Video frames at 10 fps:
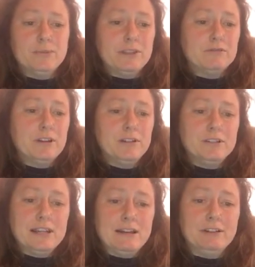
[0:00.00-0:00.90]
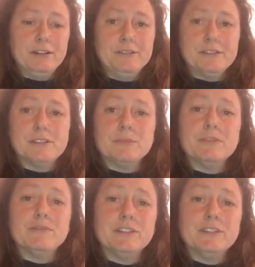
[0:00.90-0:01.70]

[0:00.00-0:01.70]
where the road narrows and some of the